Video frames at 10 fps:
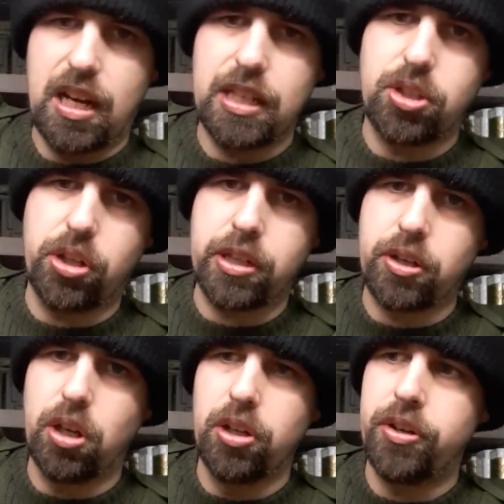A darker
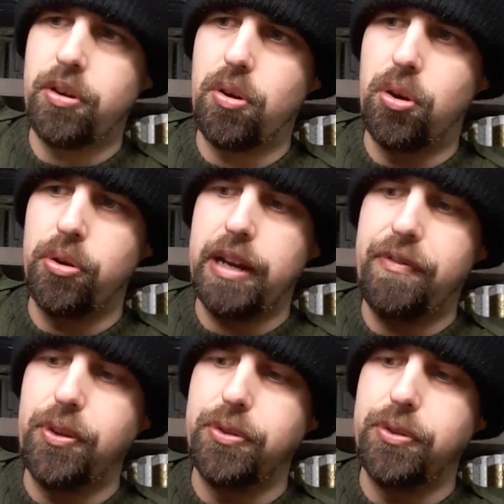color, or if you